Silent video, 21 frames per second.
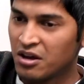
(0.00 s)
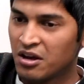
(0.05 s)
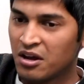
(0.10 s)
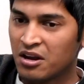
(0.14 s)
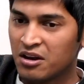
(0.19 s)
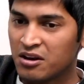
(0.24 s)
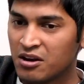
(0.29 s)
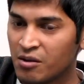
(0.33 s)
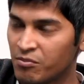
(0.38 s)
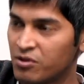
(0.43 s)

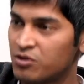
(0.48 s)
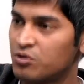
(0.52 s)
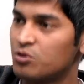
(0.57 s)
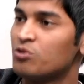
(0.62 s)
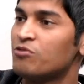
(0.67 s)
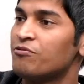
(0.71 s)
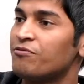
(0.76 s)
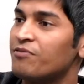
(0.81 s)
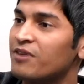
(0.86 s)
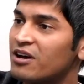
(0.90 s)
Number two,
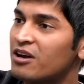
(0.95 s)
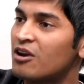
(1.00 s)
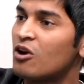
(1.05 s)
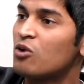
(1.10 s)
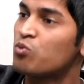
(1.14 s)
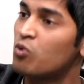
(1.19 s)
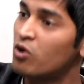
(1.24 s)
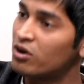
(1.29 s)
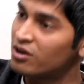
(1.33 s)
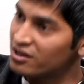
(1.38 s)
figure out
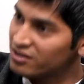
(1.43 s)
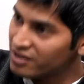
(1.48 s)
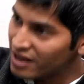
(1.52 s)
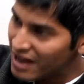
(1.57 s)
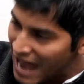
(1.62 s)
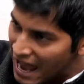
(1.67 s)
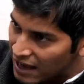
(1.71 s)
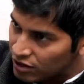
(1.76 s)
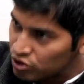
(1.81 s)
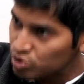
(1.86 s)
what are the
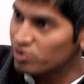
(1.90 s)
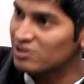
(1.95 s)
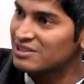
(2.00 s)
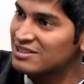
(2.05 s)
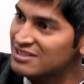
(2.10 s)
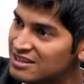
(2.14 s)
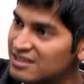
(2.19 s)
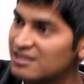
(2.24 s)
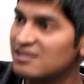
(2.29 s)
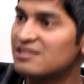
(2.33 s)
actual
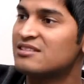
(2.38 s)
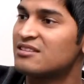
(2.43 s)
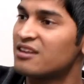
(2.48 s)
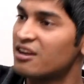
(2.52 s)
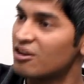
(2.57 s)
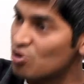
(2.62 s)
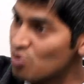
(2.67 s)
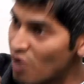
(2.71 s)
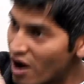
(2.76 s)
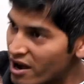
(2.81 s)
skills
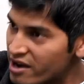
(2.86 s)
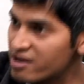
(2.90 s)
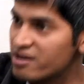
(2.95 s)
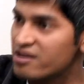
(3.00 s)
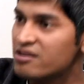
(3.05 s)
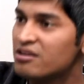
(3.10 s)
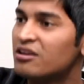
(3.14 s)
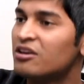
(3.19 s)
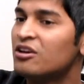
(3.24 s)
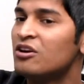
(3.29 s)
required
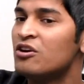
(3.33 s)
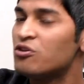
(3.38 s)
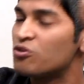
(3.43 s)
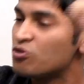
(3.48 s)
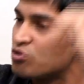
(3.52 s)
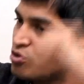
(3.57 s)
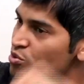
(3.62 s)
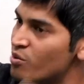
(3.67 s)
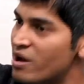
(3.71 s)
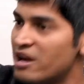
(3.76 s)
to
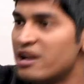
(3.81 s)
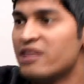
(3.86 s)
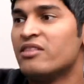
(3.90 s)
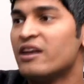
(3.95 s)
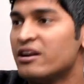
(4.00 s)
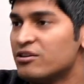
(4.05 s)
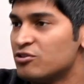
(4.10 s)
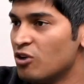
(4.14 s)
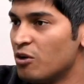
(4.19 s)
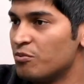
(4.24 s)
do well in
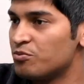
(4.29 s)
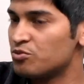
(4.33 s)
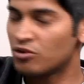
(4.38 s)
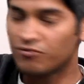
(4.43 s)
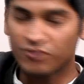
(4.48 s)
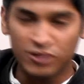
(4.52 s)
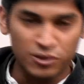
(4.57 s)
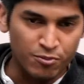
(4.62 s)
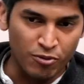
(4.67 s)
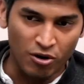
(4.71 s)
that job. So if
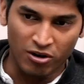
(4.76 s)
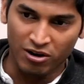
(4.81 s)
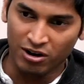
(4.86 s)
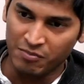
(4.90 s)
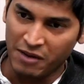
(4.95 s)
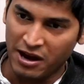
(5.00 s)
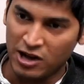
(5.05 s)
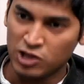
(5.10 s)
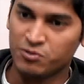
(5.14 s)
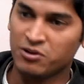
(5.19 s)
it's product
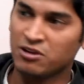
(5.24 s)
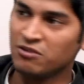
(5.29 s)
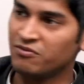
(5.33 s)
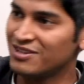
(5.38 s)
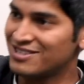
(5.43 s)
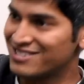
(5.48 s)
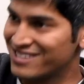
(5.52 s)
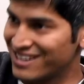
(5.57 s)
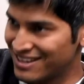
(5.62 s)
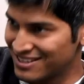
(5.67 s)
management, if
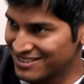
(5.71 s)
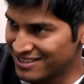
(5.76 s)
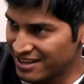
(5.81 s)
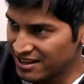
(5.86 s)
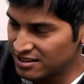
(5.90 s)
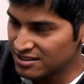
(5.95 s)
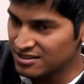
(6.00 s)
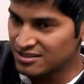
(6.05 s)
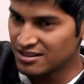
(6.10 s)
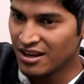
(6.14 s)
it's data
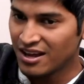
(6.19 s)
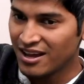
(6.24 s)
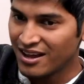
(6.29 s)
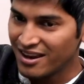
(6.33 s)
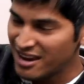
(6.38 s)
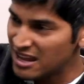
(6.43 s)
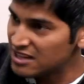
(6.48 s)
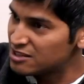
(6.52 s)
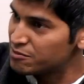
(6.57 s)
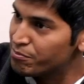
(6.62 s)
science,
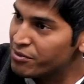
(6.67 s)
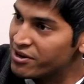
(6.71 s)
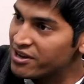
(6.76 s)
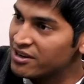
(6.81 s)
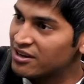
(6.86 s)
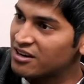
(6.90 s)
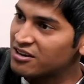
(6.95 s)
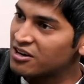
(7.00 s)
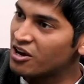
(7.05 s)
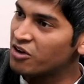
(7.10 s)
let's break
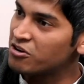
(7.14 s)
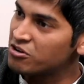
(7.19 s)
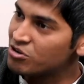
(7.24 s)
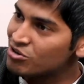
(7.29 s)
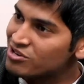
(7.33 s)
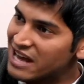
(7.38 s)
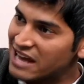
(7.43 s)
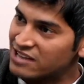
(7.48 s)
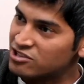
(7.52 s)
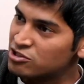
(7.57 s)
it down into
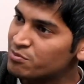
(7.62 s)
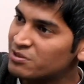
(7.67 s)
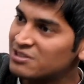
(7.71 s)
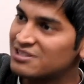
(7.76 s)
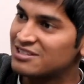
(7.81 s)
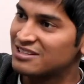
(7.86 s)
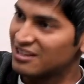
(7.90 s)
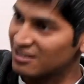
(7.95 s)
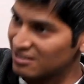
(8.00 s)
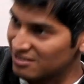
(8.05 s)
tangible
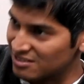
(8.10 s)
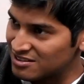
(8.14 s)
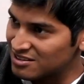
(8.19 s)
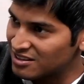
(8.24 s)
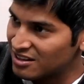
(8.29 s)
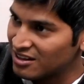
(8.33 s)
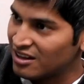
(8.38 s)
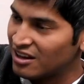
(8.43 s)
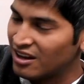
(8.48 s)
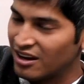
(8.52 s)
skills.
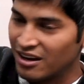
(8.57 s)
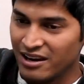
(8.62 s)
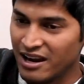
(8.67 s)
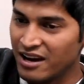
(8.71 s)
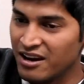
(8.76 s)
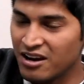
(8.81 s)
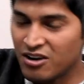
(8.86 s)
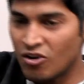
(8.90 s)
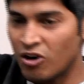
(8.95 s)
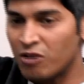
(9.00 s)
Let
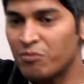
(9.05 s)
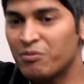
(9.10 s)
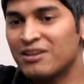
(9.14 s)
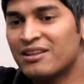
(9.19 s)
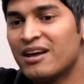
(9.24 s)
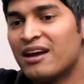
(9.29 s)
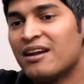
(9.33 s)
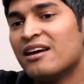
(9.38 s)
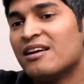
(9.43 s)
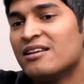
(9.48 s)
it not be
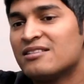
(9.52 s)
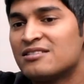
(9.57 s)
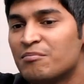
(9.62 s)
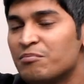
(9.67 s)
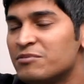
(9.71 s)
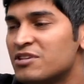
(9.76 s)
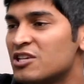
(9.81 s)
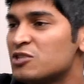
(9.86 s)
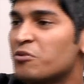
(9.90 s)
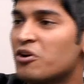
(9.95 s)
that, hey, listen,
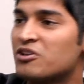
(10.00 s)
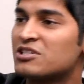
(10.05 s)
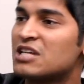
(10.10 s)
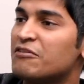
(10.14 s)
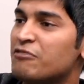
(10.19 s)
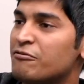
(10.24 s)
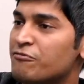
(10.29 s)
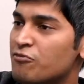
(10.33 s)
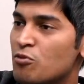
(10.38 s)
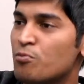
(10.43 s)
just because I have
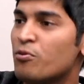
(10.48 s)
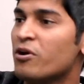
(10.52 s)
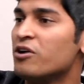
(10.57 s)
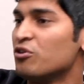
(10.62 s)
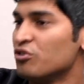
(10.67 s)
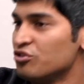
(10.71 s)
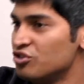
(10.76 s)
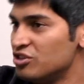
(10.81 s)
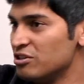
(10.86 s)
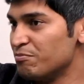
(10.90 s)
a 4.0
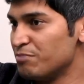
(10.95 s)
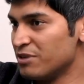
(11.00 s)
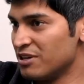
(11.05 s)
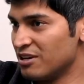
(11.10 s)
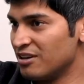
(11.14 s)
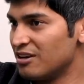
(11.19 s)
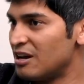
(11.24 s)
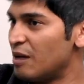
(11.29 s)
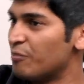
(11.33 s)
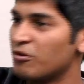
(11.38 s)

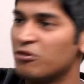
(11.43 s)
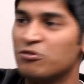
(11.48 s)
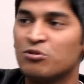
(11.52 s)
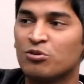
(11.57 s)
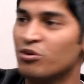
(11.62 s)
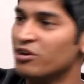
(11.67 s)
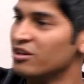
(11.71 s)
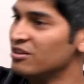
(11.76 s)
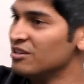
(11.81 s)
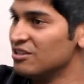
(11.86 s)
GPA, I'm going to do
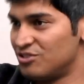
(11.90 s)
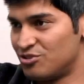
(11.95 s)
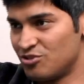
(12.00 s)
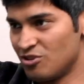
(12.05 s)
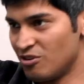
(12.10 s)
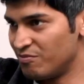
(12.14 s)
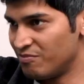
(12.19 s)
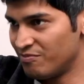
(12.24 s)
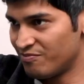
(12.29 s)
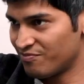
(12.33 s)
good in this job.
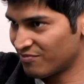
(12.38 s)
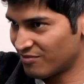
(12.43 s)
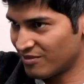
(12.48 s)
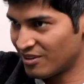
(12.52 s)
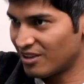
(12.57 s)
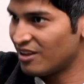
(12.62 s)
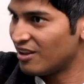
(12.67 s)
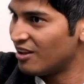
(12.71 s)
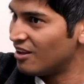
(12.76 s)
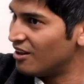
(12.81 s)

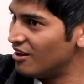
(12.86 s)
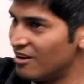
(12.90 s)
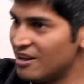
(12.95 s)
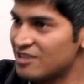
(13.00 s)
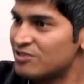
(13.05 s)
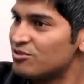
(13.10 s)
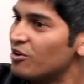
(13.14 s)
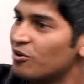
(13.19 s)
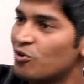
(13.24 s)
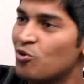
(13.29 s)
Let's
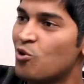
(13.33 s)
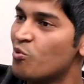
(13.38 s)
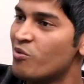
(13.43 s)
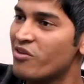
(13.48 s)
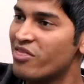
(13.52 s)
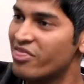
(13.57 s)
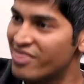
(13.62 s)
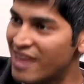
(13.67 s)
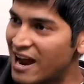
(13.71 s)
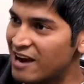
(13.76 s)
not go
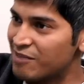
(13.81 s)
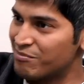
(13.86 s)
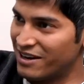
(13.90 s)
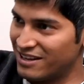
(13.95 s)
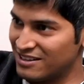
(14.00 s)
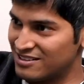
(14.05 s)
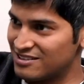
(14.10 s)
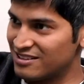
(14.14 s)
with that mindset.